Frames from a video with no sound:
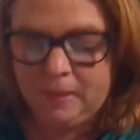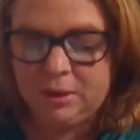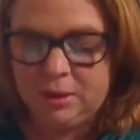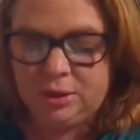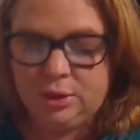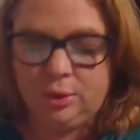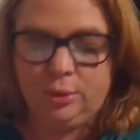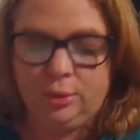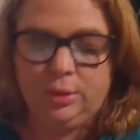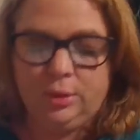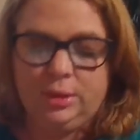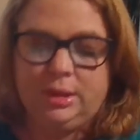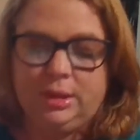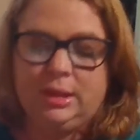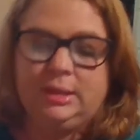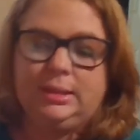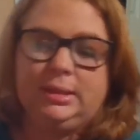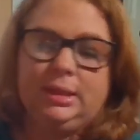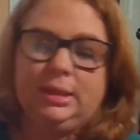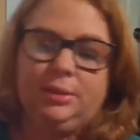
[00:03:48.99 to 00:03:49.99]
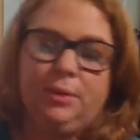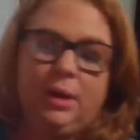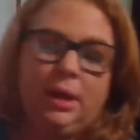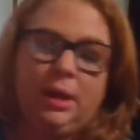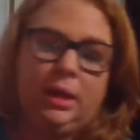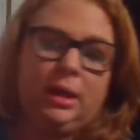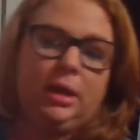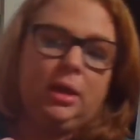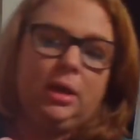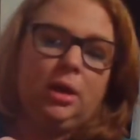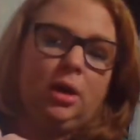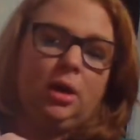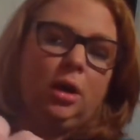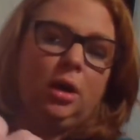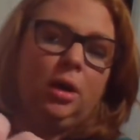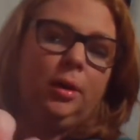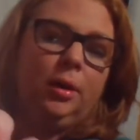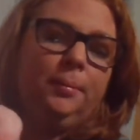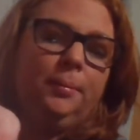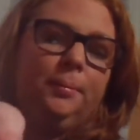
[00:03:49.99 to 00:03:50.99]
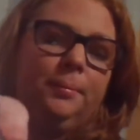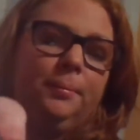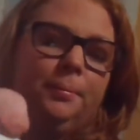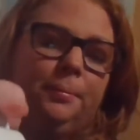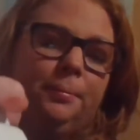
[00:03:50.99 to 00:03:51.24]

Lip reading: So this seed right here